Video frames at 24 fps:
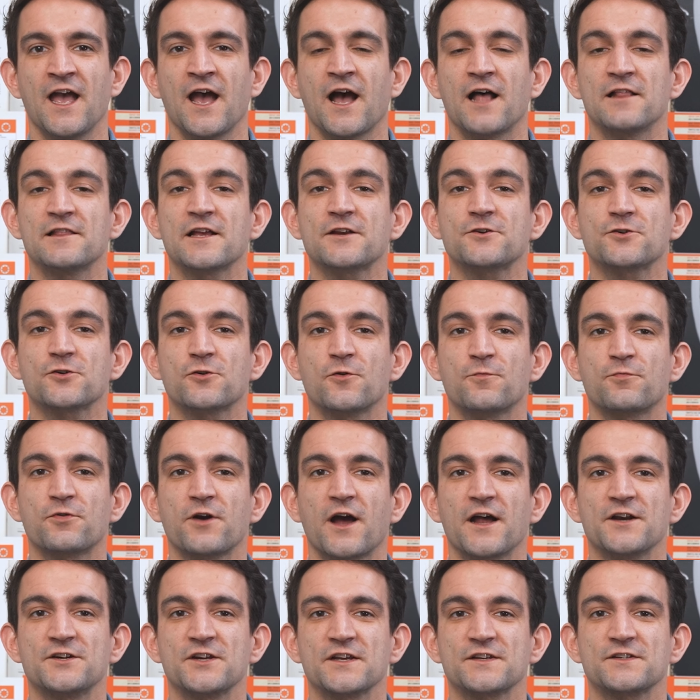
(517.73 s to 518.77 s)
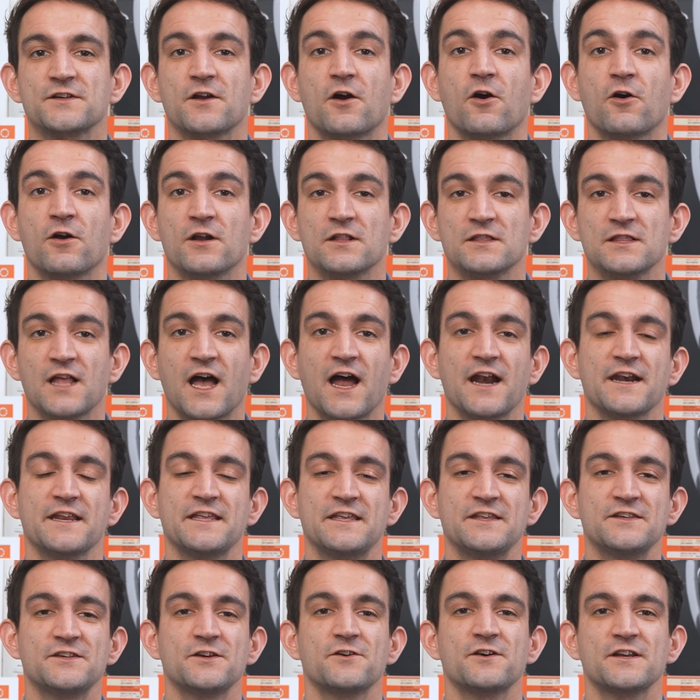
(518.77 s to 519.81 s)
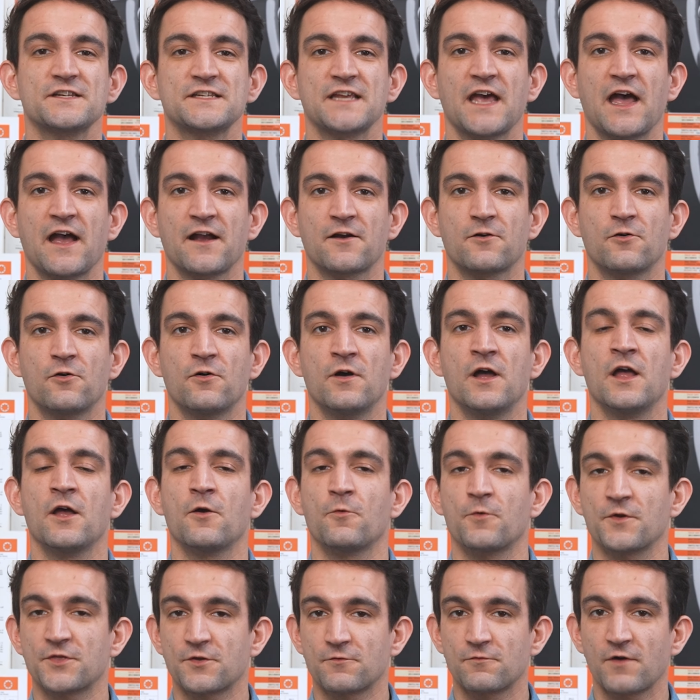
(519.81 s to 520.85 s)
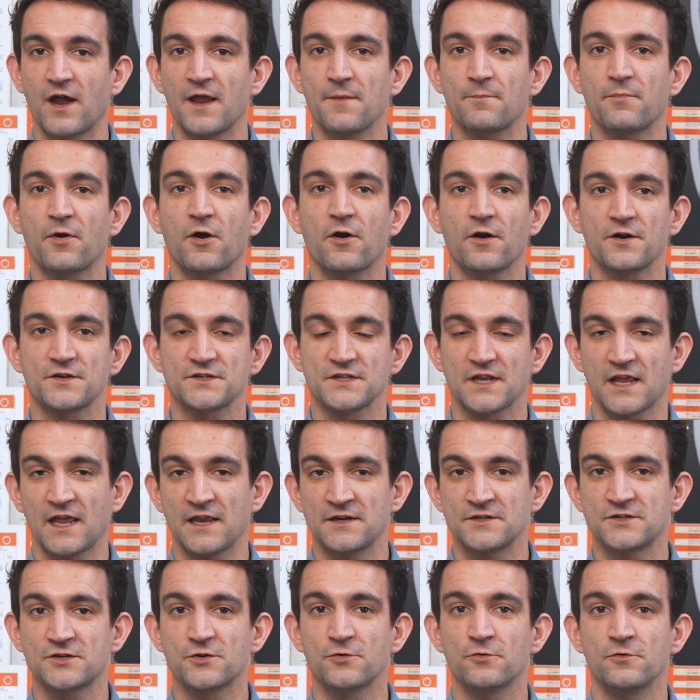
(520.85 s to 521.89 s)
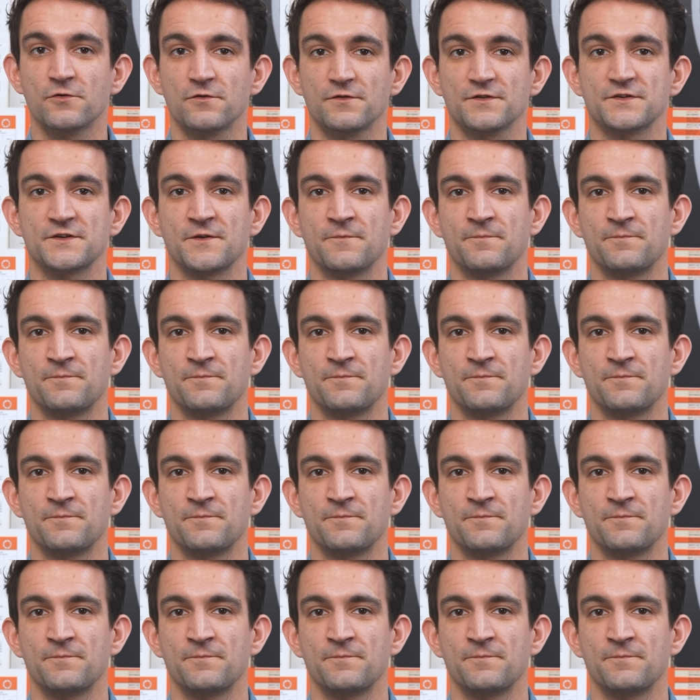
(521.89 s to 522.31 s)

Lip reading: Electrical projects are a lot easier to tackle with the right parts and tools.